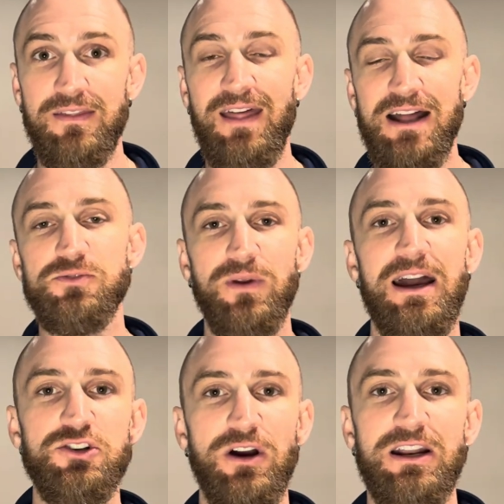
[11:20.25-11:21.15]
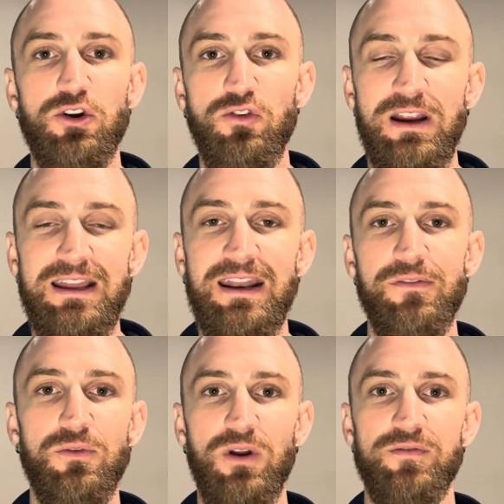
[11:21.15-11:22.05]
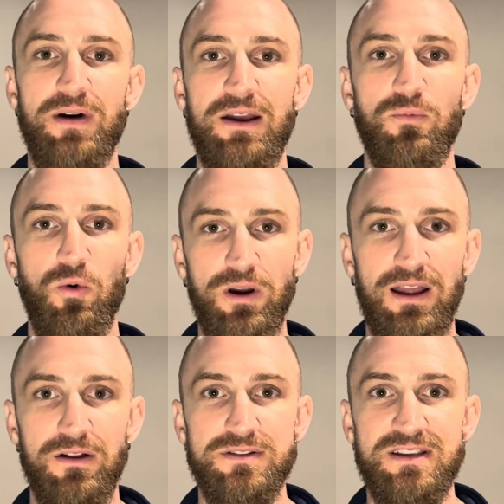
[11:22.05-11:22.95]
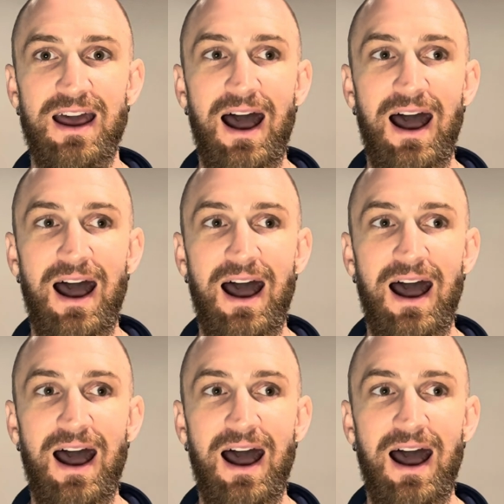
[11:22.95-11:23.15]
And that's what I try to create in every one of my workouts.